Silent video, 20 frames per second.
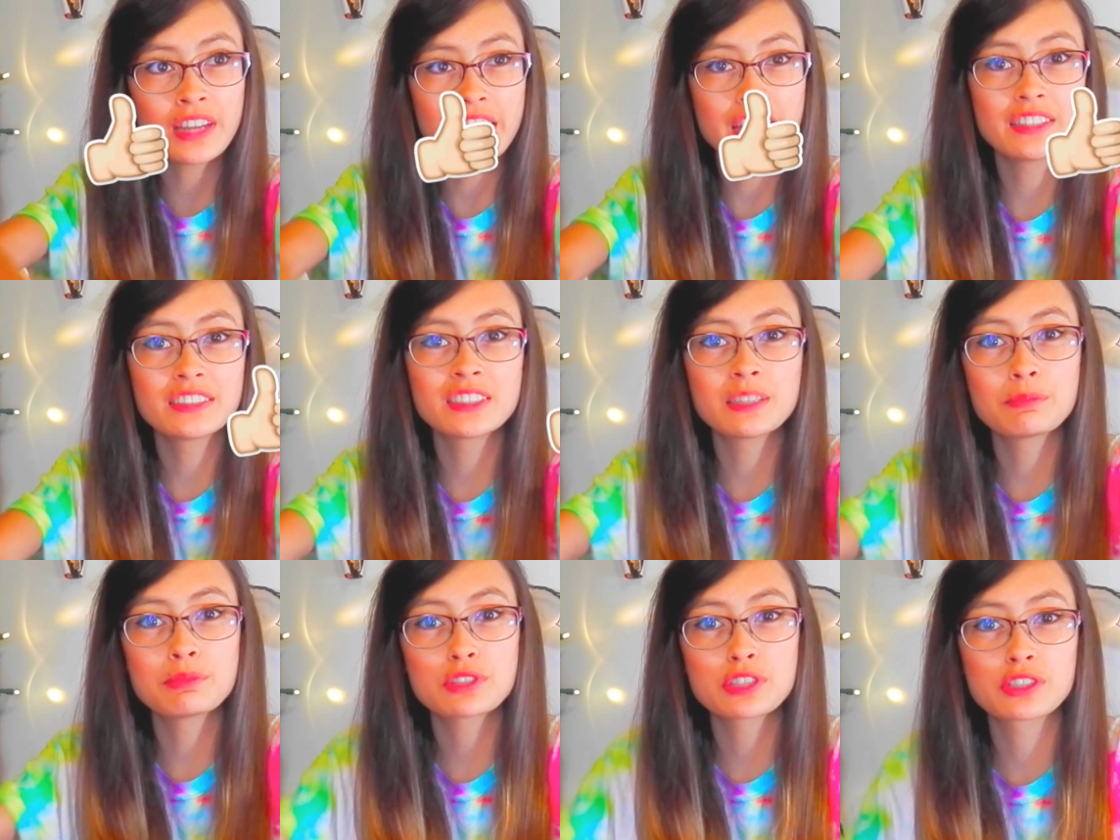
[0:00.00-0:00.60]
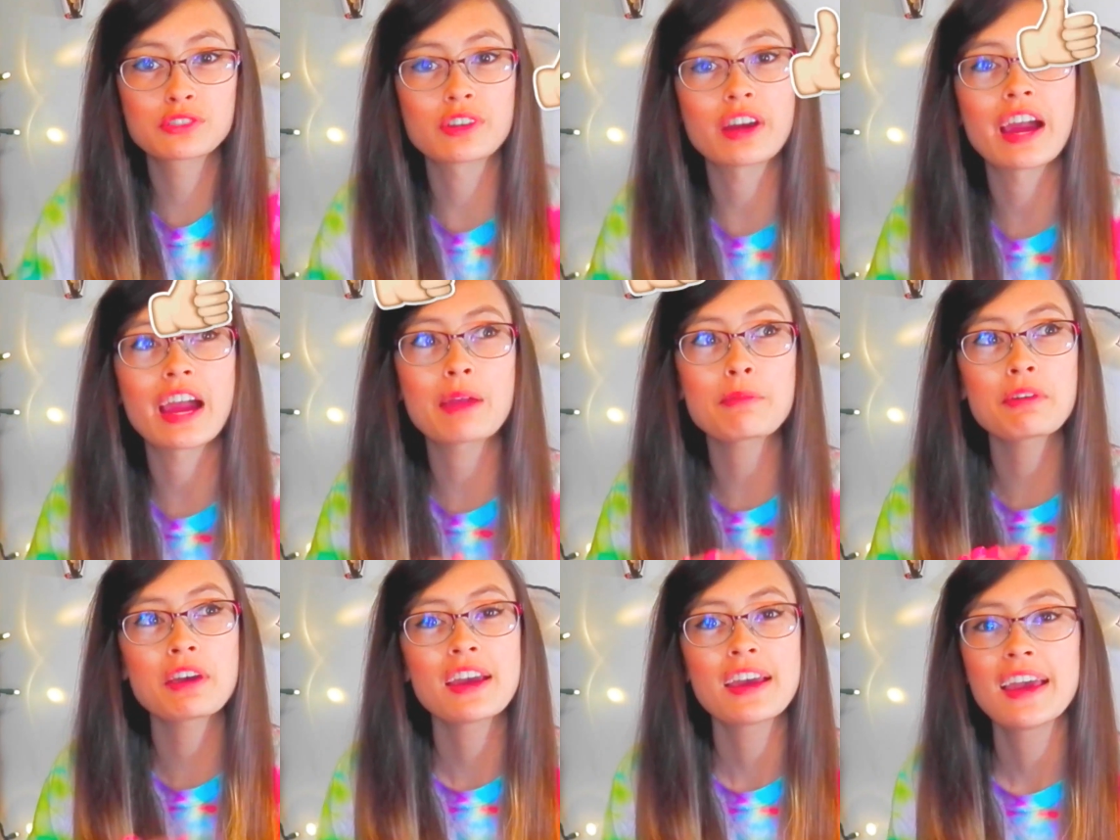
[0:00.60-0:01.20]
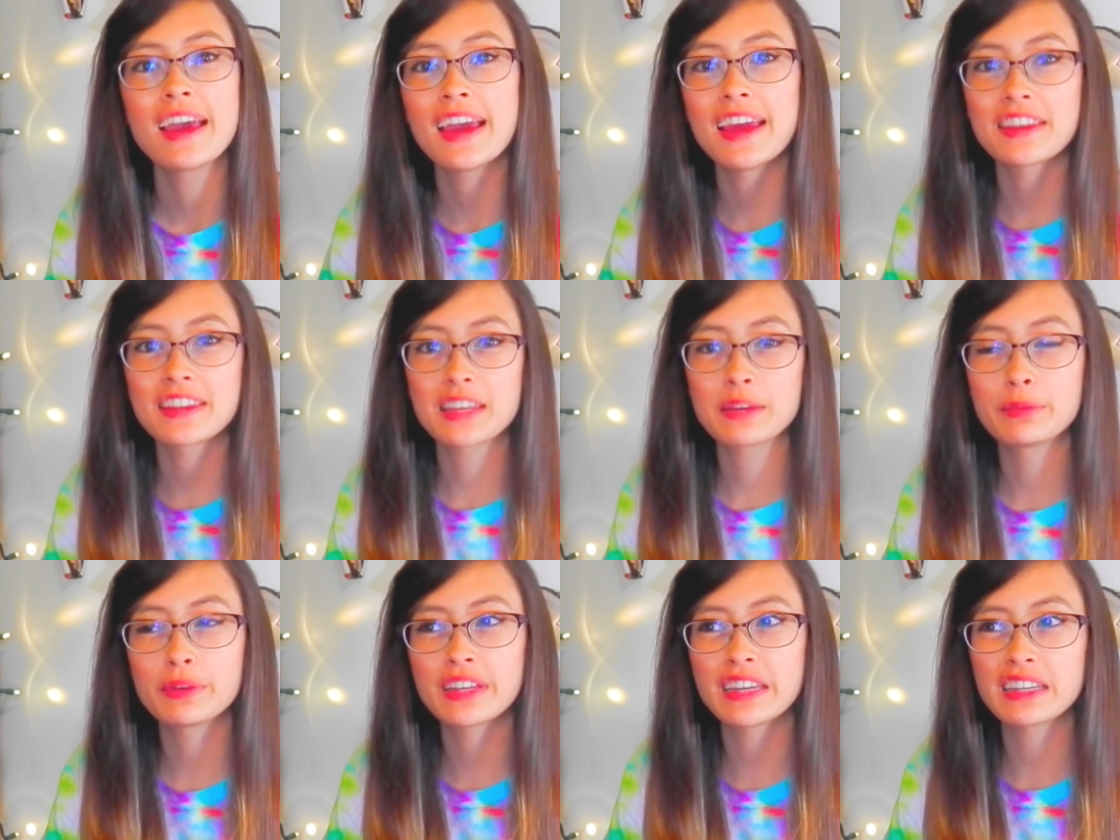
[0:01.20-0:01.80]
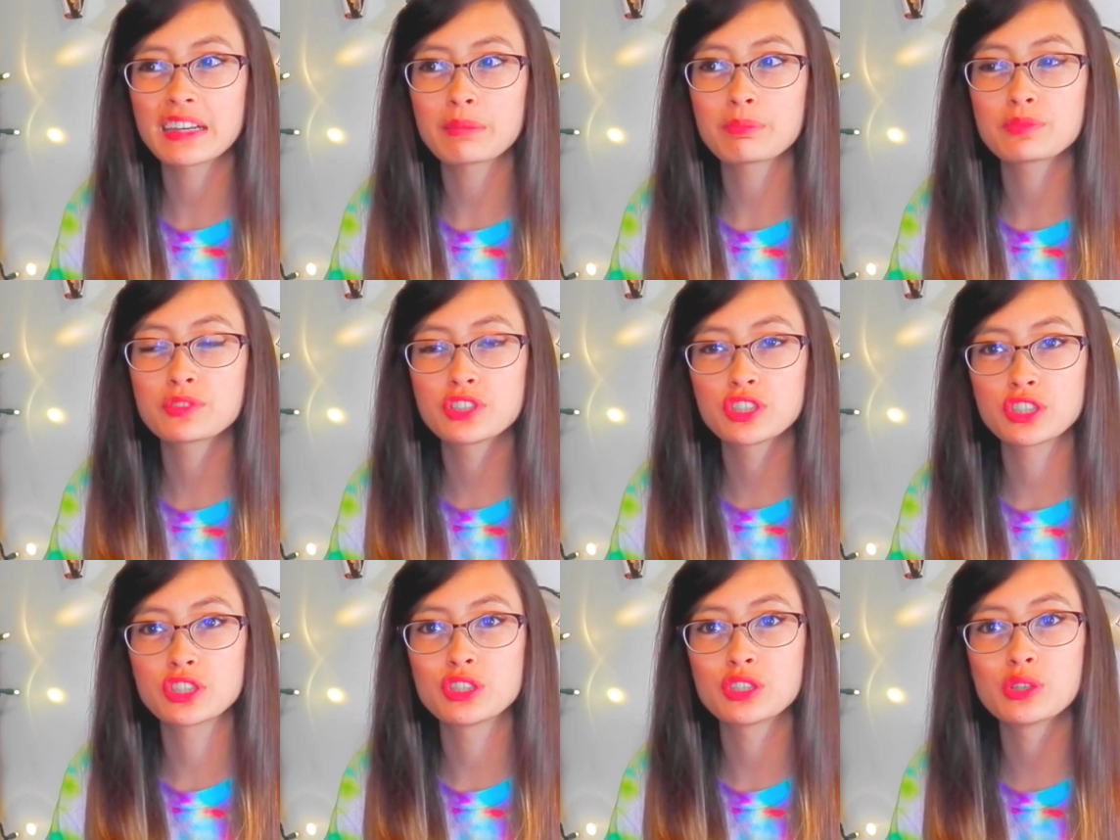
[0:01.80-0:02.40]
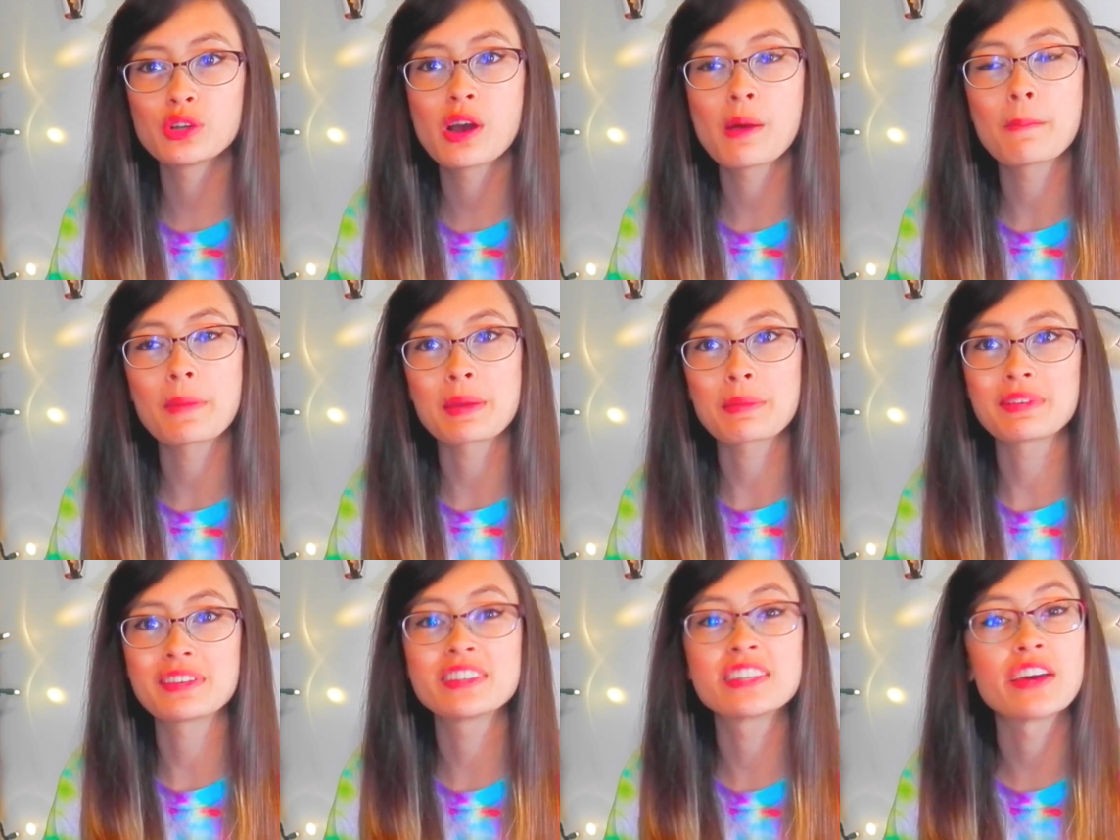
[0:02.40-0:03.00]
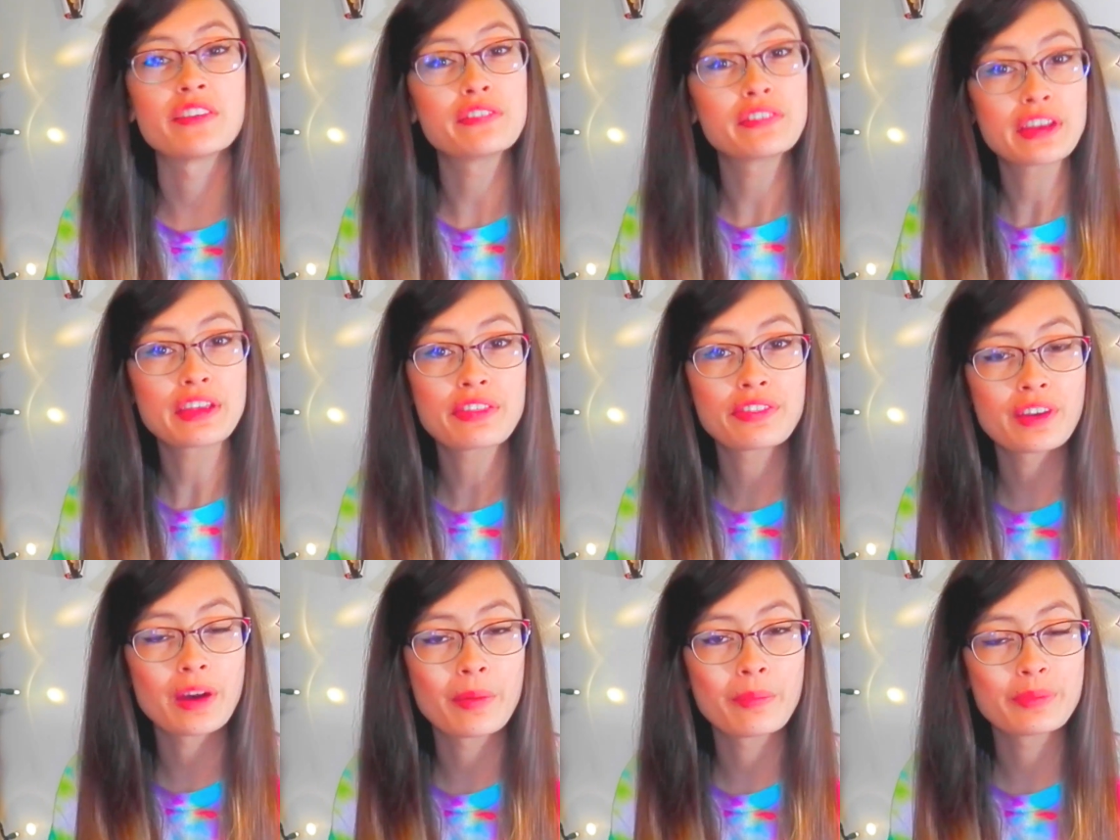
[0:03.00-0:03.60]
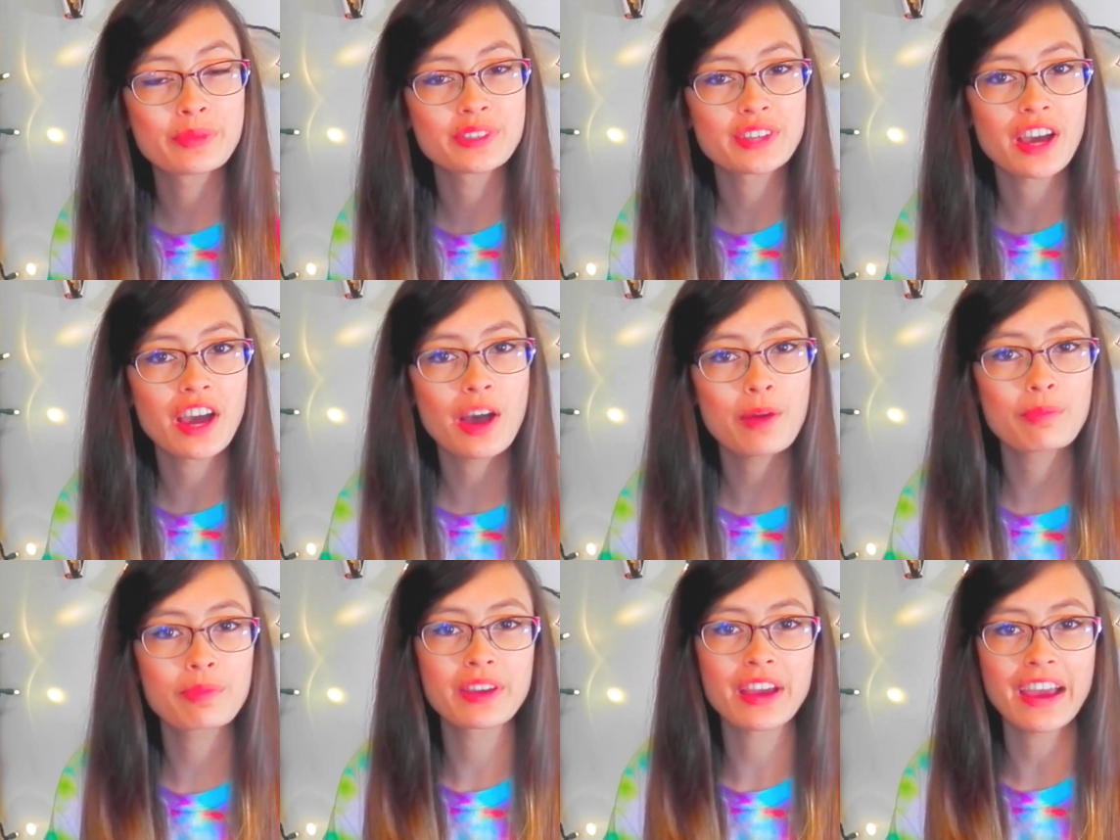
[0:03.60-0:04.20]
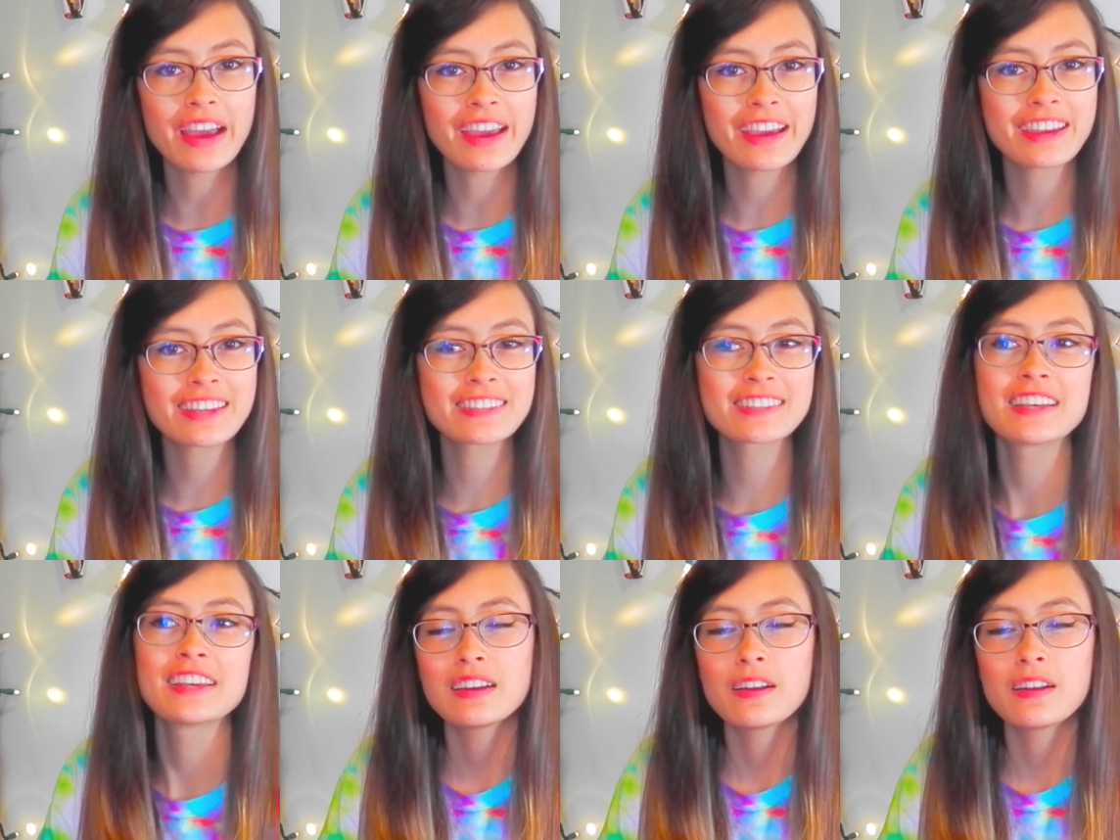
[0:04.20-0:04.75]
and subscribe, and can we get up to maybe 70 thumbs up, guys?